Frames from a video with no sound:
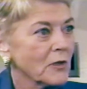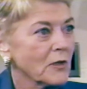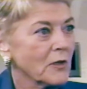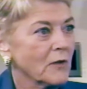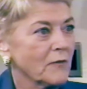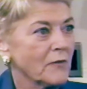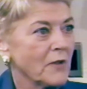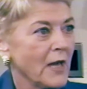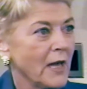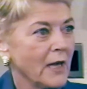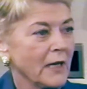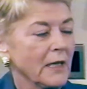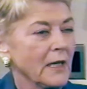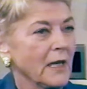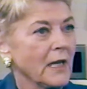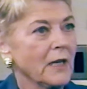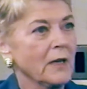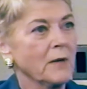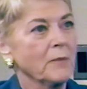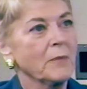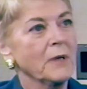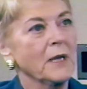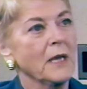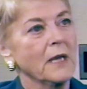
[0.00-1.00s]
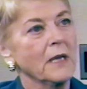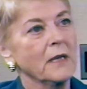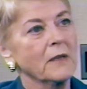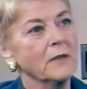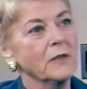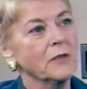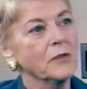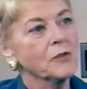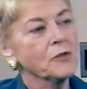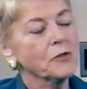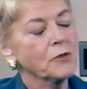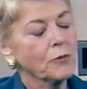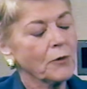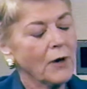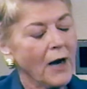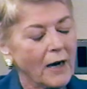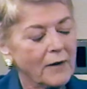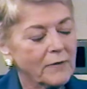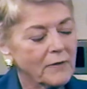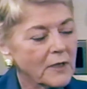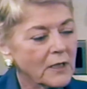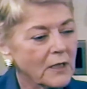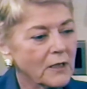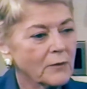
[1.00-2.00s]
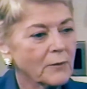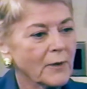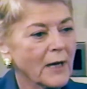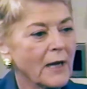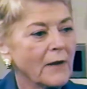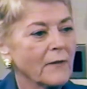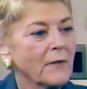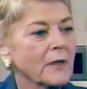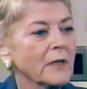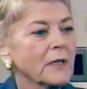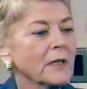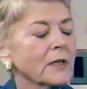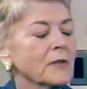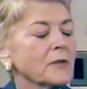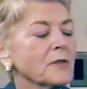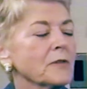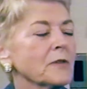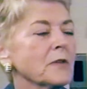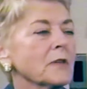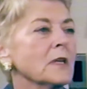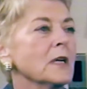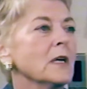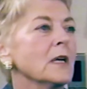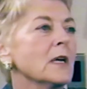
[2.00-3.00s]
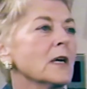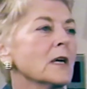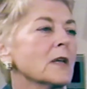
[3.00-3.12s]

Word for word: of that campaign, the traveling around the country,